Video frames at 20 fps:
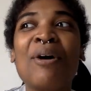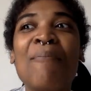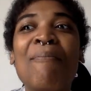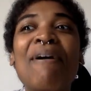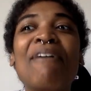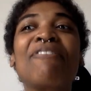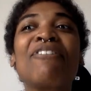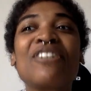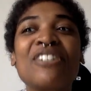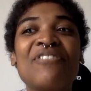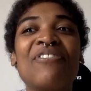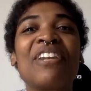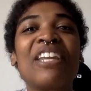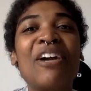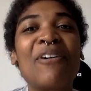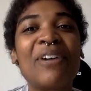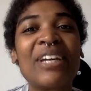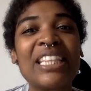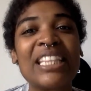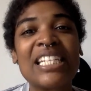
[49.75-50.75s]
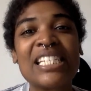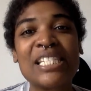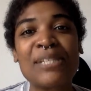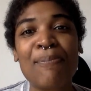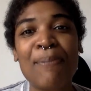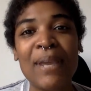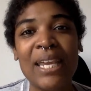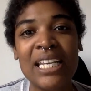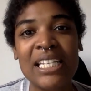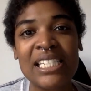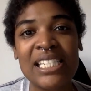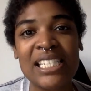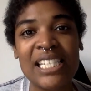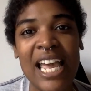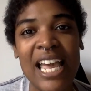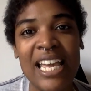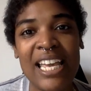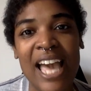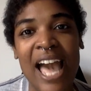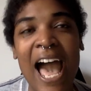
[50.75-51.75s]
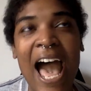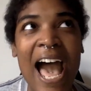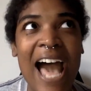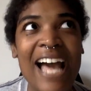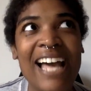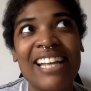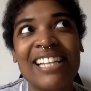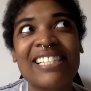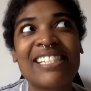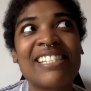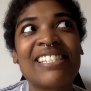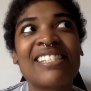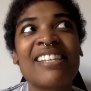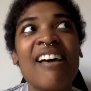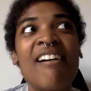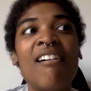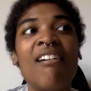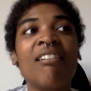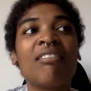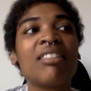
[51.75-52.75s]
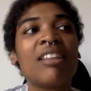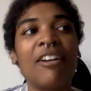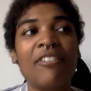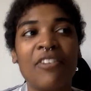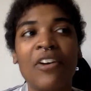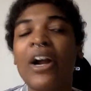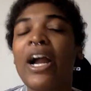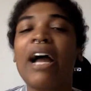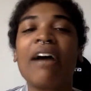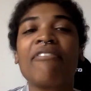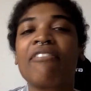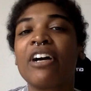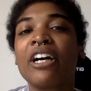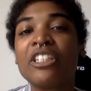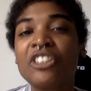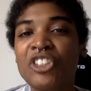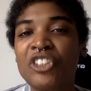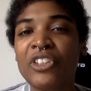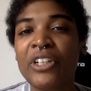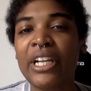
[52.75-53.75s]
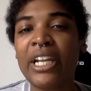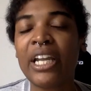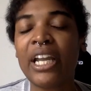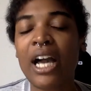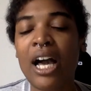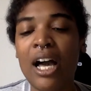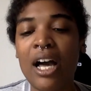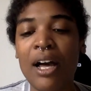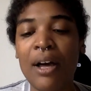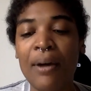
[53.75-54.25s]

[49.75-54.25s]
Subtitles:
my first video in this space as Lovecraft Country.